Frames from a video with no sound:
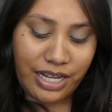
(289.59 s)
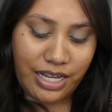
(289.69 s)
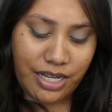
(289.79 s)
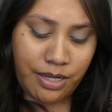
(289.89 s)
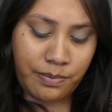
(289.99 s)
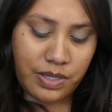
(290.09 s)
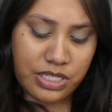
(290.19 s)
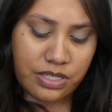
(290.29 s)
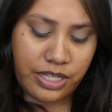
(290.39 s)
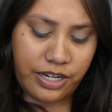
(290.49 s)

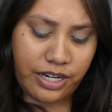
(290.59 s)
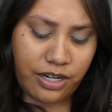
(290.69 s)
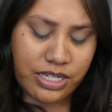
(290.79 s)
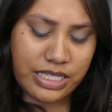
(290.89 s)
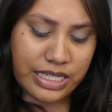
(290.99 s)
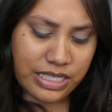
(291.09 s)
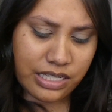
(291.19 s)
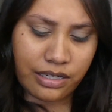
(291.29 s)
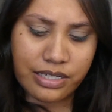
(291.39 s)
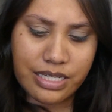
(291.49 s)
So there are 6
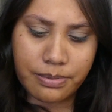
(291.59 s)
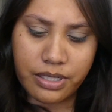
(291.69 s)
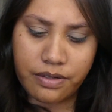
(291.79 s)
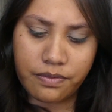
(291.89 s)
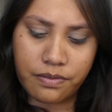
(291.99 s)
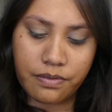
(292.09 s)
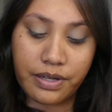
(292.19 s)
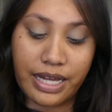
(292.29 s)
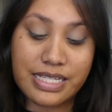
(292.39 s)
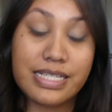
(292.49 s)
colors, I believe.
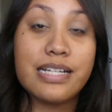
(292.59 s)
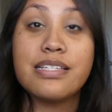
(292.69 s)
Yeah, 6